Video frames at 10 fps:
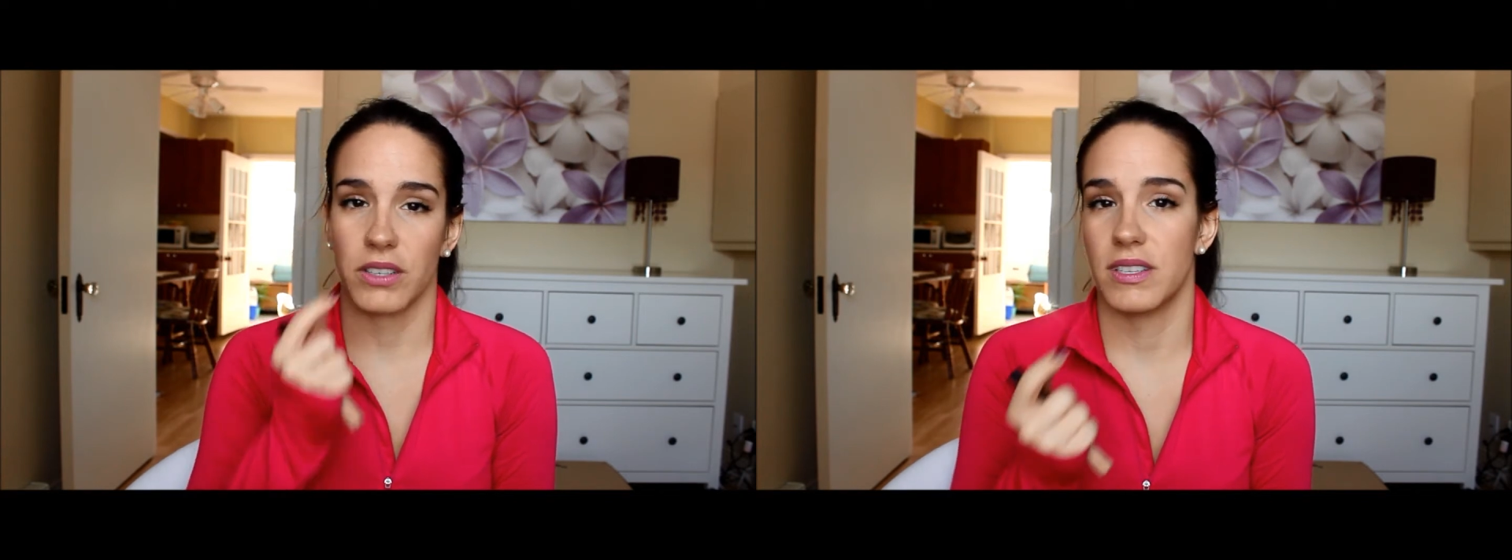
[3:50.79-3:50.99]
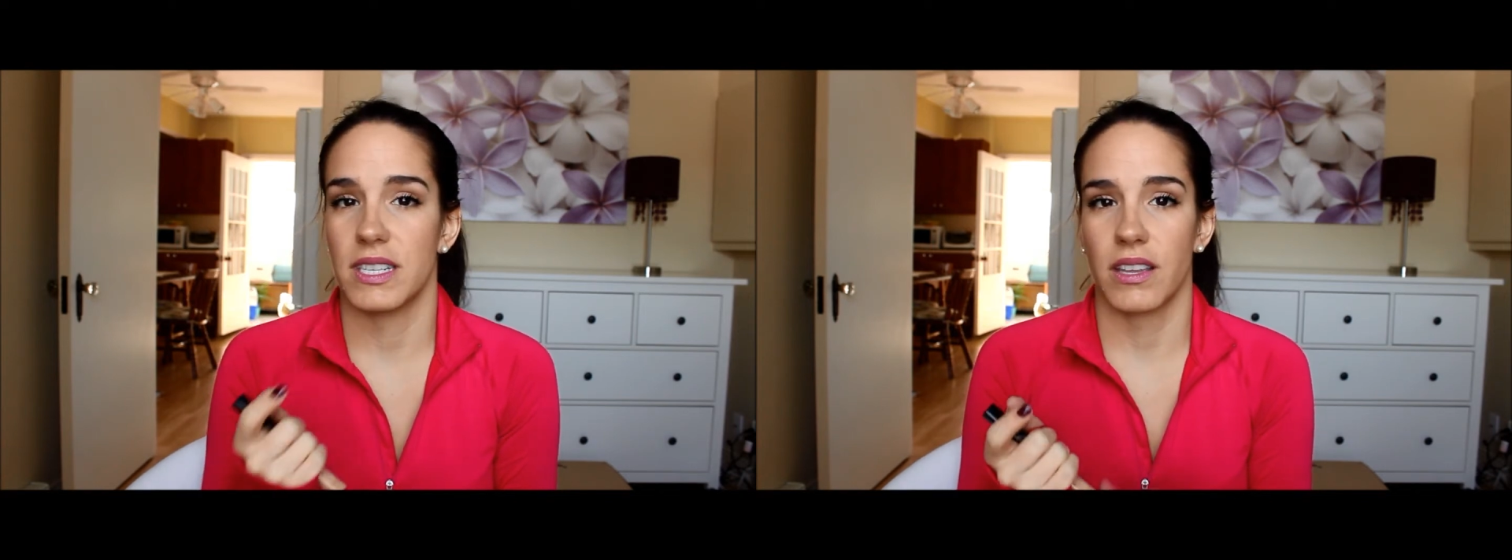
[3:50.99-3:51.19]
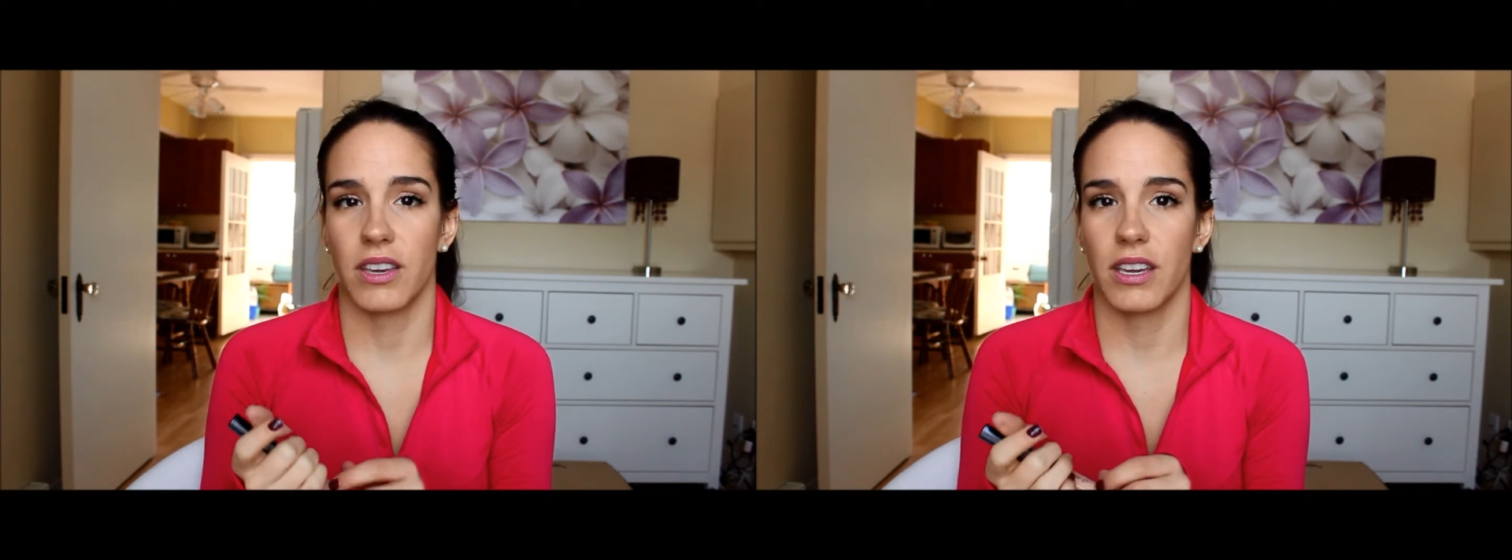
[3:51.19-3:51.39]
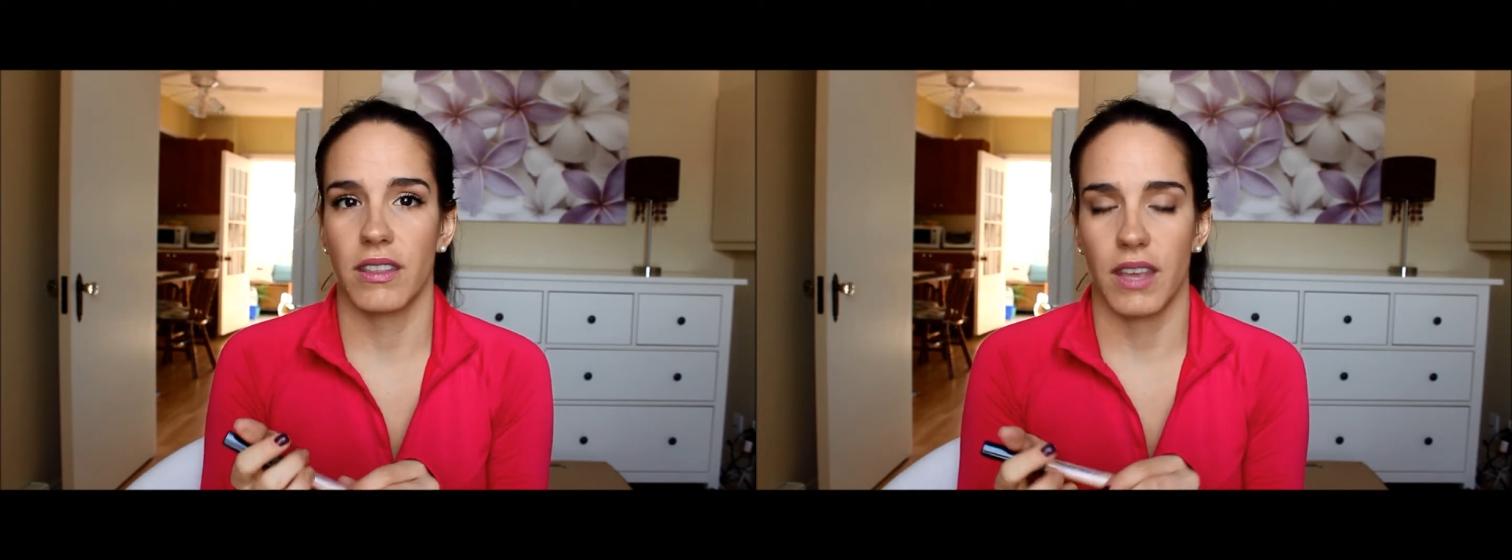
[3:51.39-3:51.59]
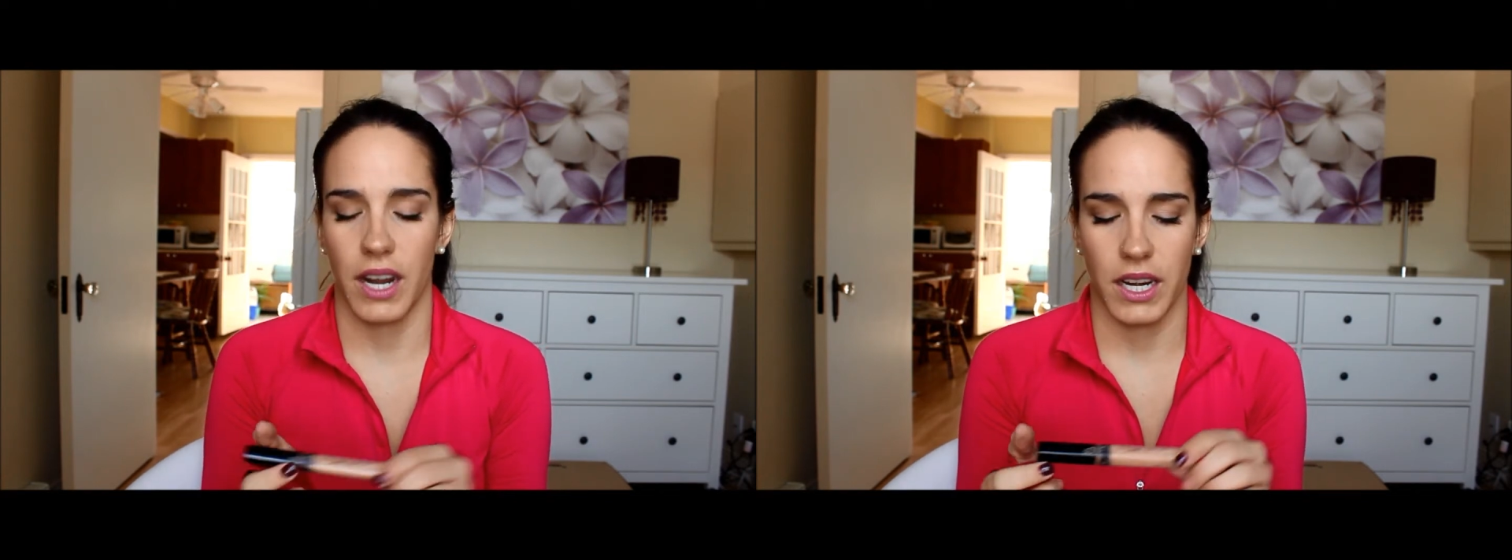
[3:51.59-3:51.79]

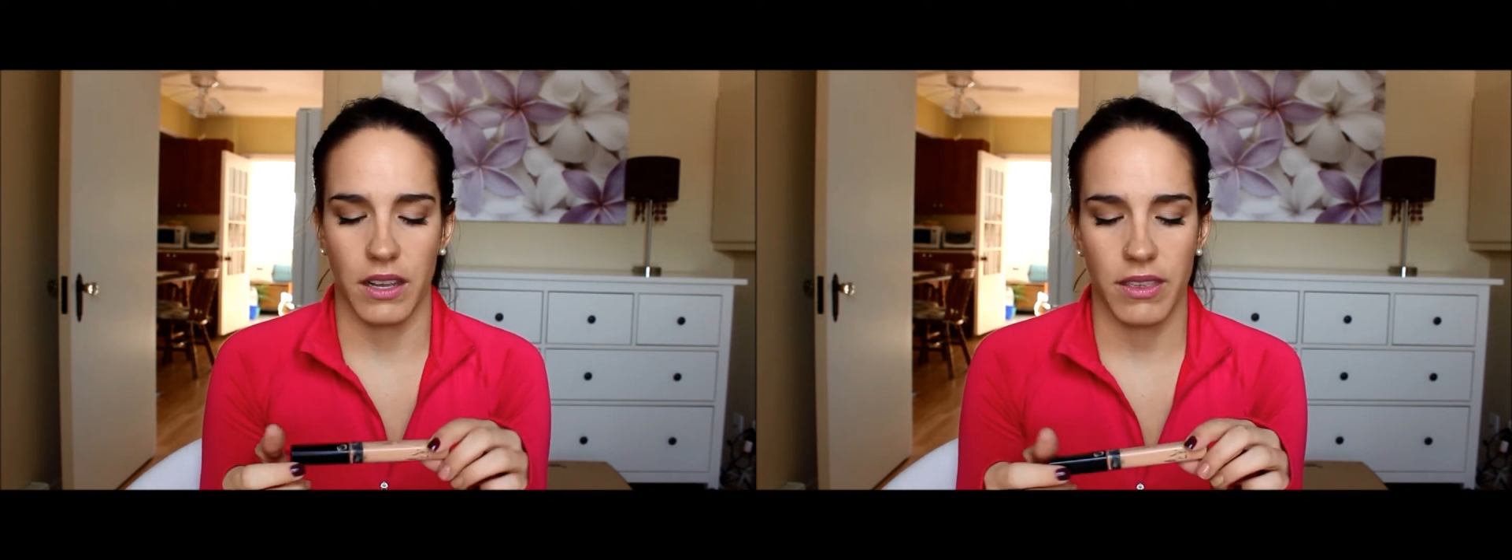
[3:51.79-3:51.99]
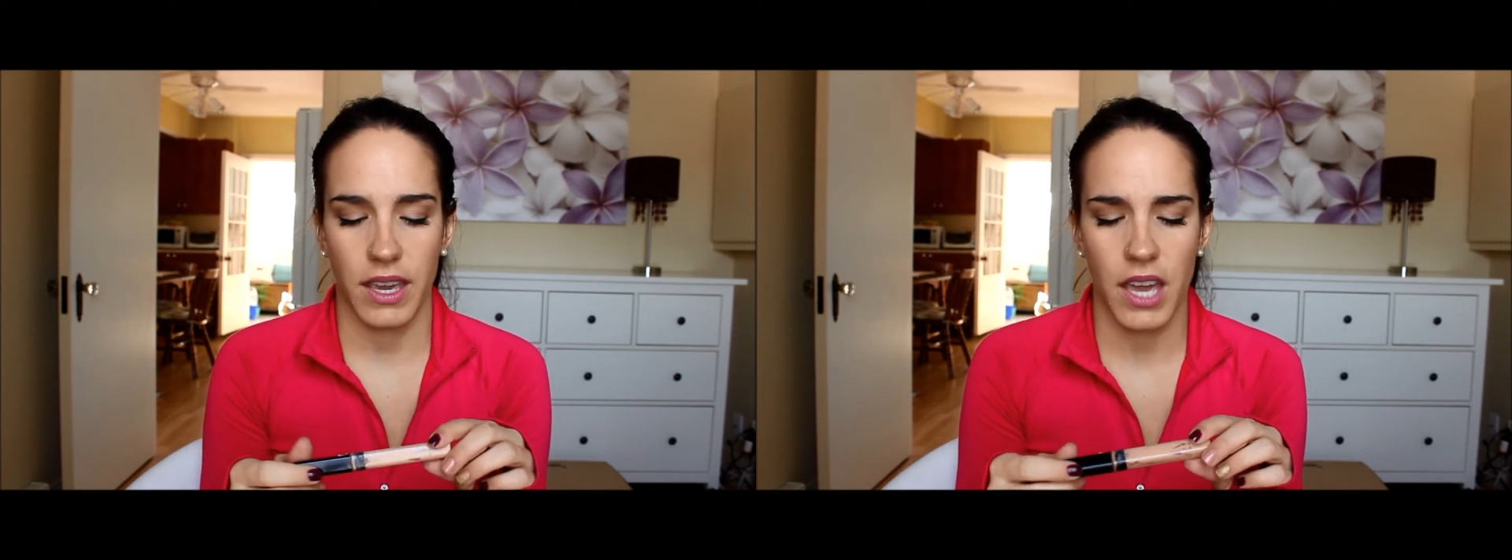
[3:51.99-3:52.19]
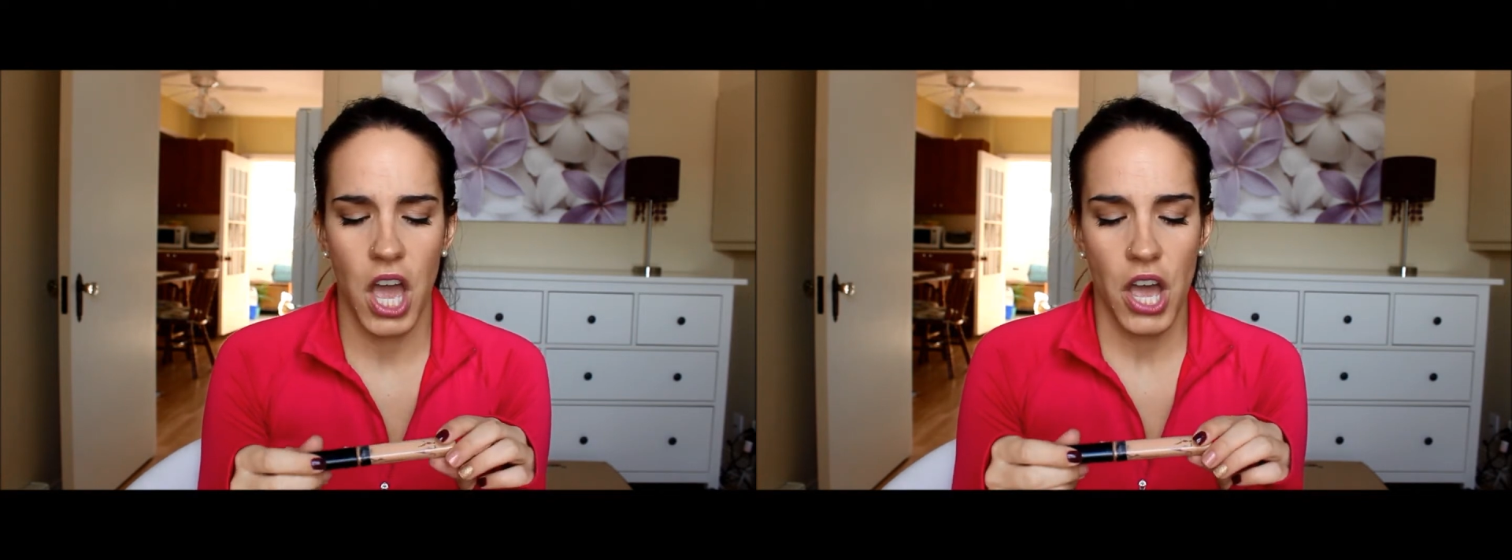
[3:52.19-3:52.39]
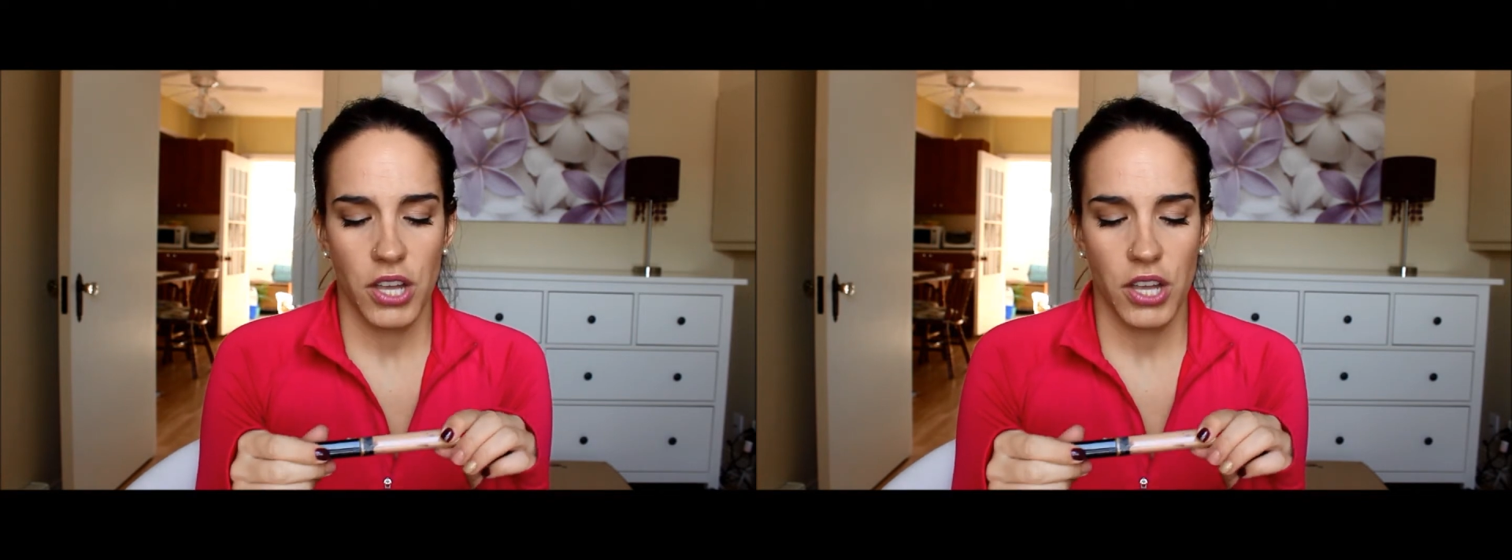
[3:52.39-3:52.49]
concealing than anything,